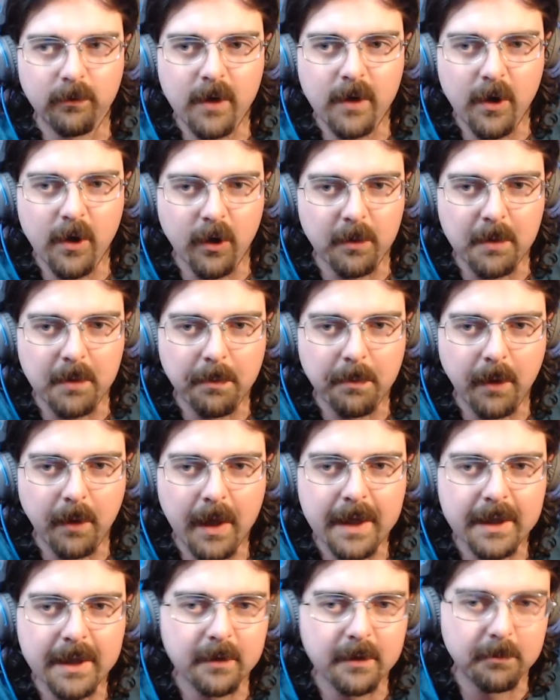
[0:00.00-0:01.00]
hearing me
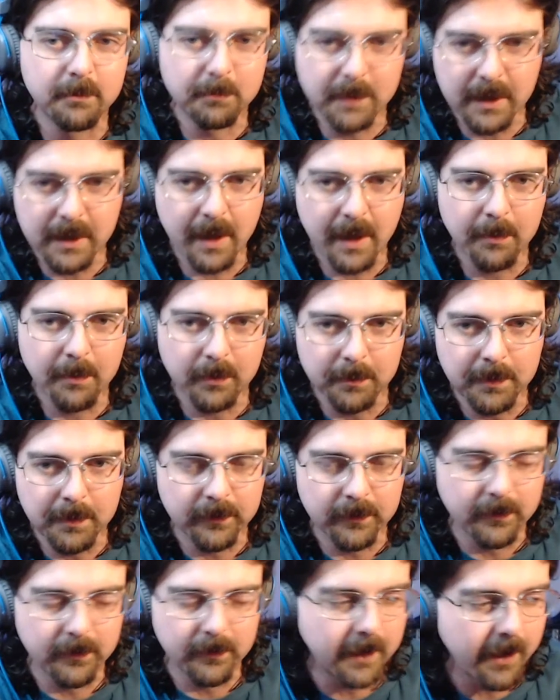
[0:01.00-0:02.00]
play it and being able to
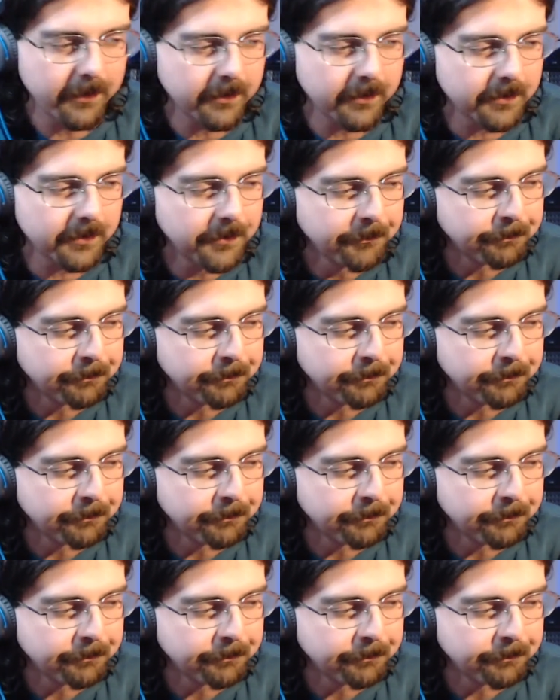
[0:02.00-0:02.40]
piece it together,